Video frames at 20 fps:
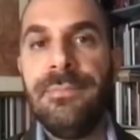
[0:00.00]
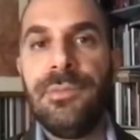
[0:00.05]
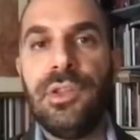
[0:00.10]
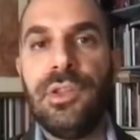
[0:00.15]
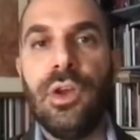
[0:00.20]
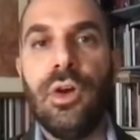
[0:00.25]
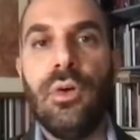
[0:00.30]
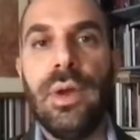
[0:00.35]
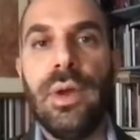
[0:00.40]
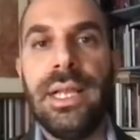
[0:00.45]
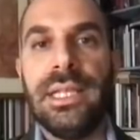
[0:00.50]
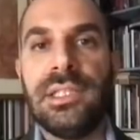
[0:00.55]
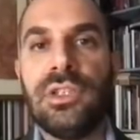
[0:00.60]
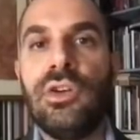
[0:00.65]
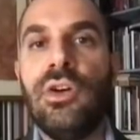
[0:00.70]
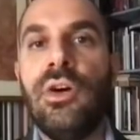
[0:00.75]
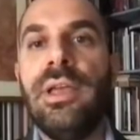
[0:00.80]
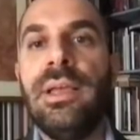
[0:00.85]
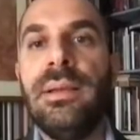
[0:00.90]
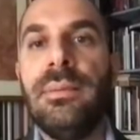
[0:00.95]
So it's
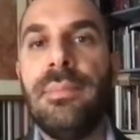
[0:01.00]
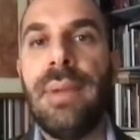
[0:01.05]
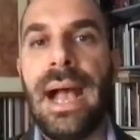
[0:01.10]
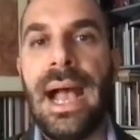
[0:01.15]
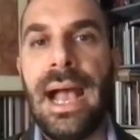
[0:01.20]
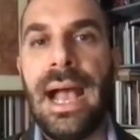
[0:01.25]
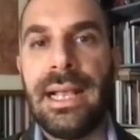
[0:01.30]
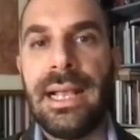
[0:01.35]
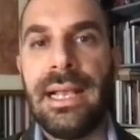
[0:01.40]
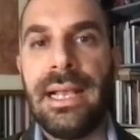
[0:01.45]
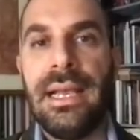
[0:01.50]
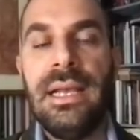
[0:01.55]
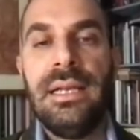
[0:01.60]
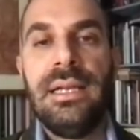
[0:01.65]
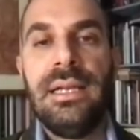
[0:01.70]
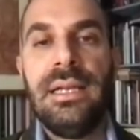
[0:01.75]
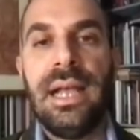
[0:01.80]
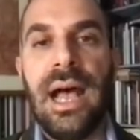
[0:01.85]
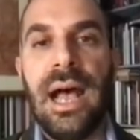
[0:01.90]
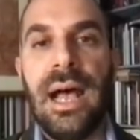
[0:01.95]
going back,
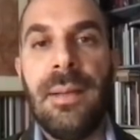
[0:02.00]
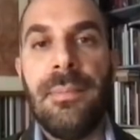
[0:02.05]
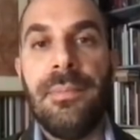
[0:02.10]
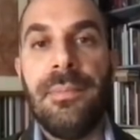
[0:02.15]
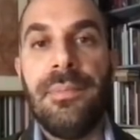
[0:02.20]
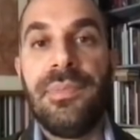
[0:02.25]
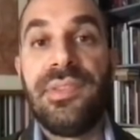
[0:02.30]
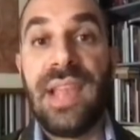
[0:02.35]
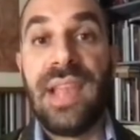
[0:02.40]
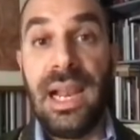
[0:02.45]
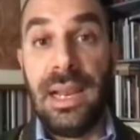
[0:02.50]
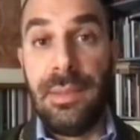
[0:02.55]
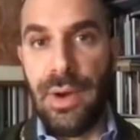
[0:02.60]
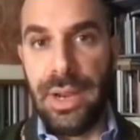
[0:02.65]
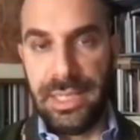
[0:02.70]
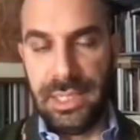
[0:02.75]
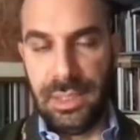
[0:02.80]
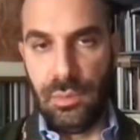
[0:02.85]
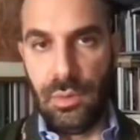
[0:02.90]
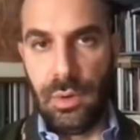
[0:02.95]

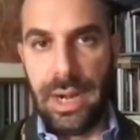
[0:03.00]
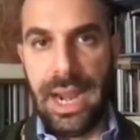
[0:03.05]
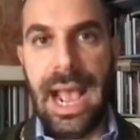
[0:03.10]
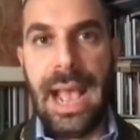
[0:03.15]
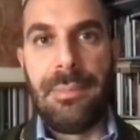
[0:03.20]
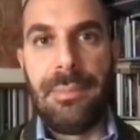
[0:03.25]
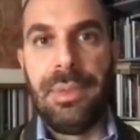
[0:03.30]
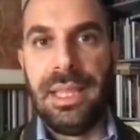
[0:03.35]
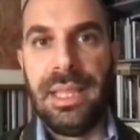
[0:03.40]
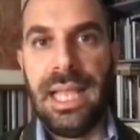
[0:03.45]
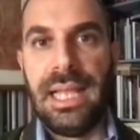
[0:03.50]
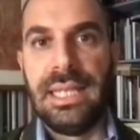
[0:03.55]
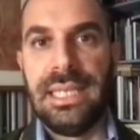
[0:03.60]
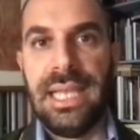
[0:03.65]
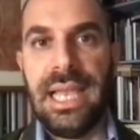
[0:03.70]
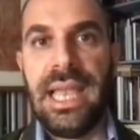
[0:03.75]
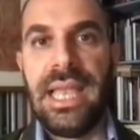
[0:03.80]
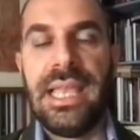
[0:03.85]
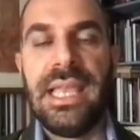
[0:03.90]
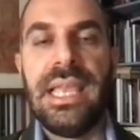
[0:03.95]
celebrating what happened that
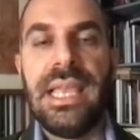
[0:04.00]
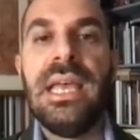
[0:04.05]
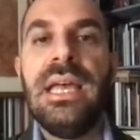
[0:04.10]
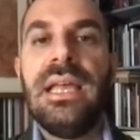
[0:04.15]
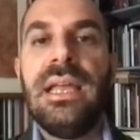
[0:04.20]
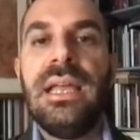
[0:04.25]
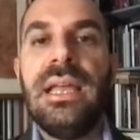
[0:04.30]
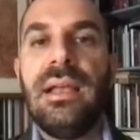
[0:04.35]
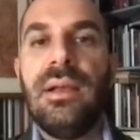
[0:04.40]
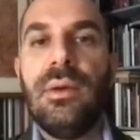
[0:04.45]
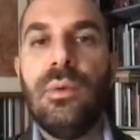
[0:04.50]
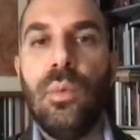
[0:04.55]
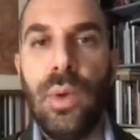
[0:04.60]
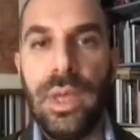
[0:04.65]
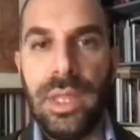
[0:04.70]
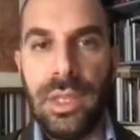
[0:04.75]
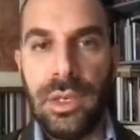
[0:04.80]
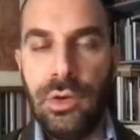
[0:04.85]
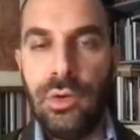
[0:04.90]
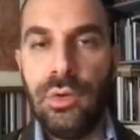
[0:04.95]
day
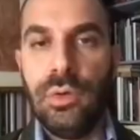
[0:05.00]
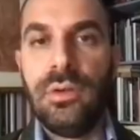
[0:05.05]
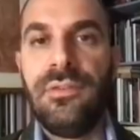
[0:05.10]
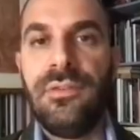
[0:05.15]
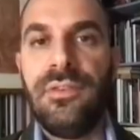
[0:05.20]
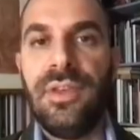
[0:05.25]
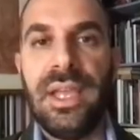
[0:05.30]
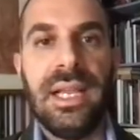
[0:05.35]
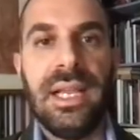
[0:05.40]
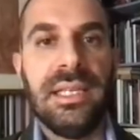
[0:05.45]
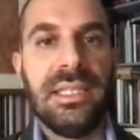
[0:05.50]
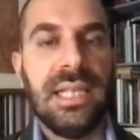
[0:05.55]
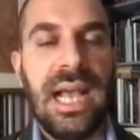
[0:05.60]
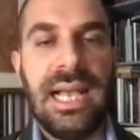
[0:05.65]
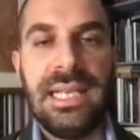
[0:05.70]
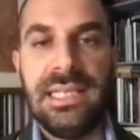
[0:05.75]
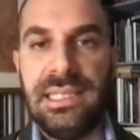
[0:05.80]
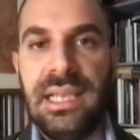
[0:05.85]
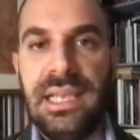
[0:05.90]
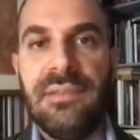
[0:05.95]
with nude figures
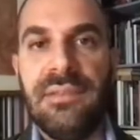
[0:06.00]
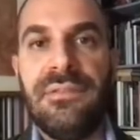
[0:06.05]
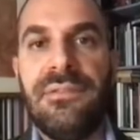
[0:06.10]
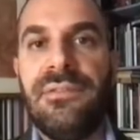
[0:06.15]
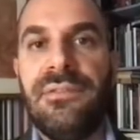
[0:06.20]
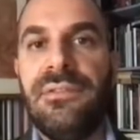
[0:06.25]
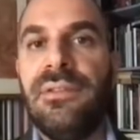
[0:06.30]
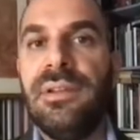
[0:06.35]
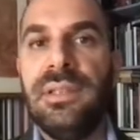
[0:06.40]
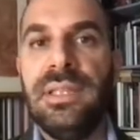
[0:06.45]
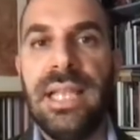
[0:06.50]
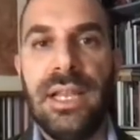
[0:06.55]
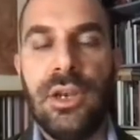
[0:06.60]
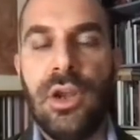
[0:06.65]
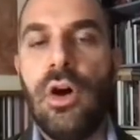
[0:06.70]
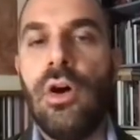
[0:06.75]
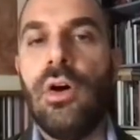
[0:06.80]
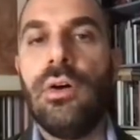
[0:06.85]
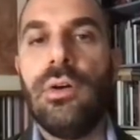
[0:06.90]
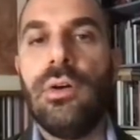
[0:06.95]
as if they're
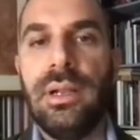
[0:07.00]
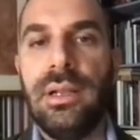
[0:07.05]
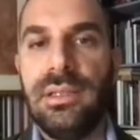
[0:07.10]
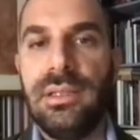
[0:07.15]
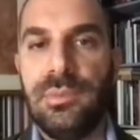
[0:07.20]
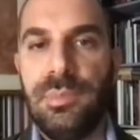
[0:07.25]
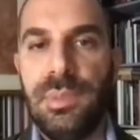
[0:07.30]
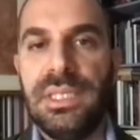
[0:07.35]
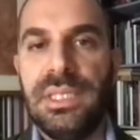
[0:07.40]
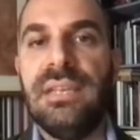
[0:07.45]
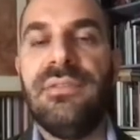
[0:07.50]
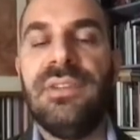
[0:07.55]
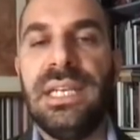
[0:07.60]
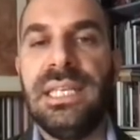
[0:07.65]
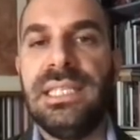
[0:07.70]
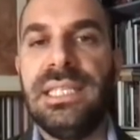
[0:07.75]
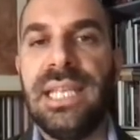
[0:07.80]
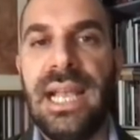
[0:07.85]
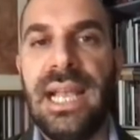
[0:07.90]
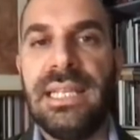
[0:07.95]
not
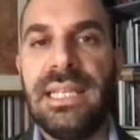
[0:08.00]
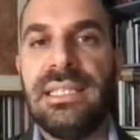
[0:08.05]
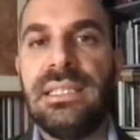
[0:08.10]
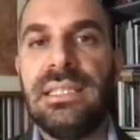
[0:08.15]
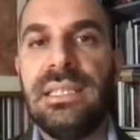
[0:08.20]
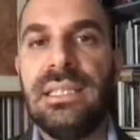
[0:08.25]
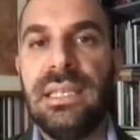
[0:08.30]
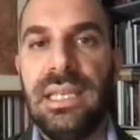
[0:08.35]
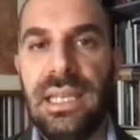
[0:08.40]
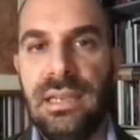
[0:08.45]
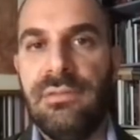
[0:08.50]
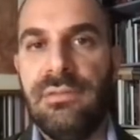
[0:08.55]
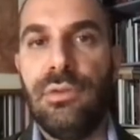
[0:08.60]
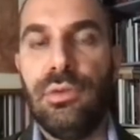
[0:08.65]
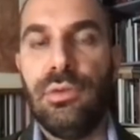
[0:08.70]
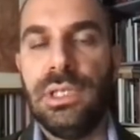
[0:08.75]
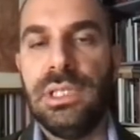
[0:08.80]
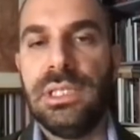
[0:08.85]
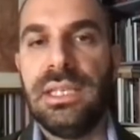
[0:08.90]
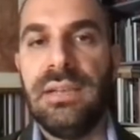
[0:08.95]
specifically set in
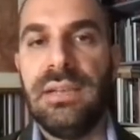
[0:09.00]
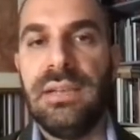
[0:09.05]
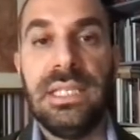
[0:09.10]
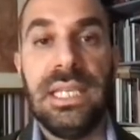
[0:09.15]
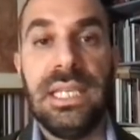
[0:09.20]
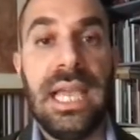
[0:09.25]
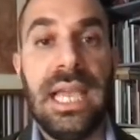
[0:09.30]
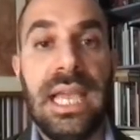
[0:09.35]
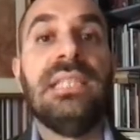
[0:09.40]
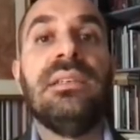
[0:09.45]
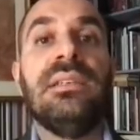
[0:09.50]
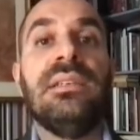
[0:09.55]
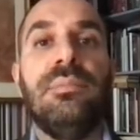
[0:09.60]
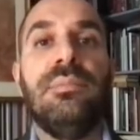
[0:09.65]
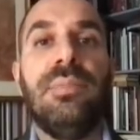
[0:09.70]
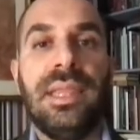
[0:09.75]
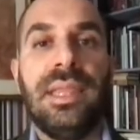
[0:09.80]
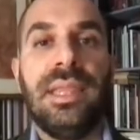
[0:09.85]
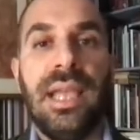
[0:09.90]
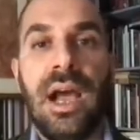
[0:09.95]
1478,
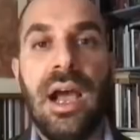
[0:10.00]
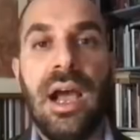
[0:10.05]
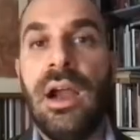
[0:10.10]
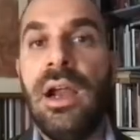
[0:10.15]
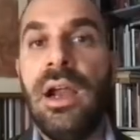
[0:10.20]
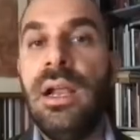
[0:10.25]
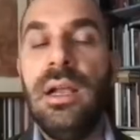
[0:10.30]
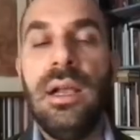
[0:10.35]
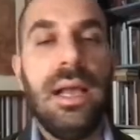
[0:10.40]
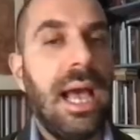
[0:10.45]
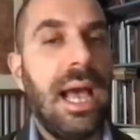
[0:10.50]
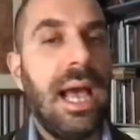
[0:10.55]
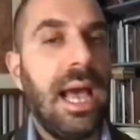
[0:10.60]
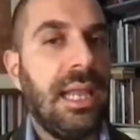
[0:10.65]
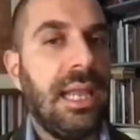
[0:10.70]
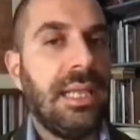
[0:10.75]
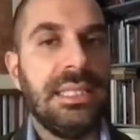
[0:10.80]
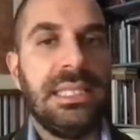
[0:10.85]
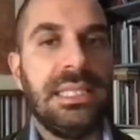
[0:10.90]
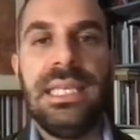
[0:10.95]
but they are
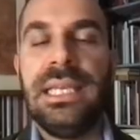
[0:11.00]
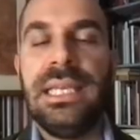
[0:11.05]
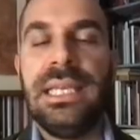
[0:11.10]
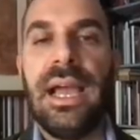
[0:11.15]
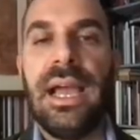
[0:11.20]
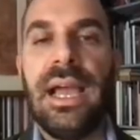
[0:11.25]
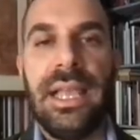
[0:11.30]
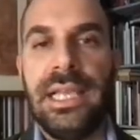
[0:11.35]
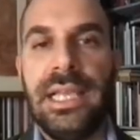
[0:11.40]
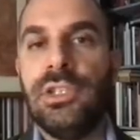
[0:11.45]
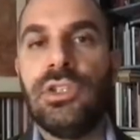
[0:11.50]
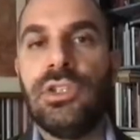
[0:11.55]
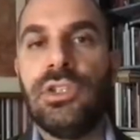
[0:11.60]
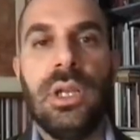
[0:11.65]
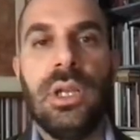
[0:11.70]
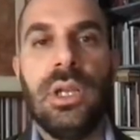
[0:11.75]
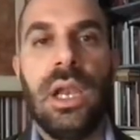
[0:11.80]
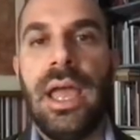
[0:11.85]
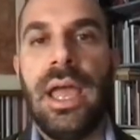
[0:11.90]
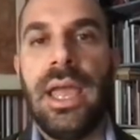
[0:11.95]
all'antica,
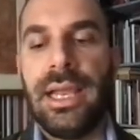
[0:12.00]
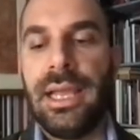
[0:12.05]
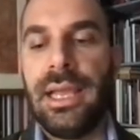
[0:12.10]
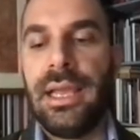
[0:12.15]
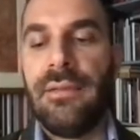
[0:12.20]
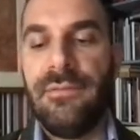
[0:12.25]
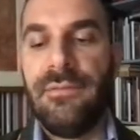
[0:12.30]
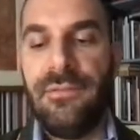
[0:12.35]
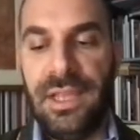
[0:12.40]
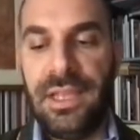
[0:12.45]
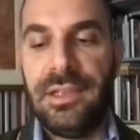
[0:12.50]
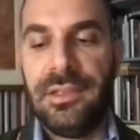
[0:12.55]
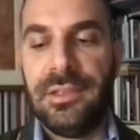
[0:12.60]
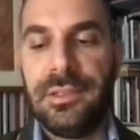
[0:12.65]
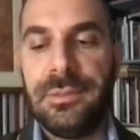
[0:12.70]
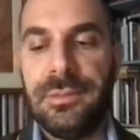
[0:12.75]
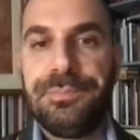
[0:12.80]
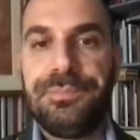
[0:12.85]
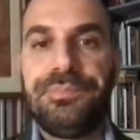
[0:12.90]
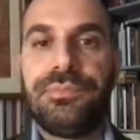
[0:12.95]
ancient-like
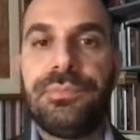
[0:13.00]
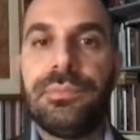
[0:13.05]
figures.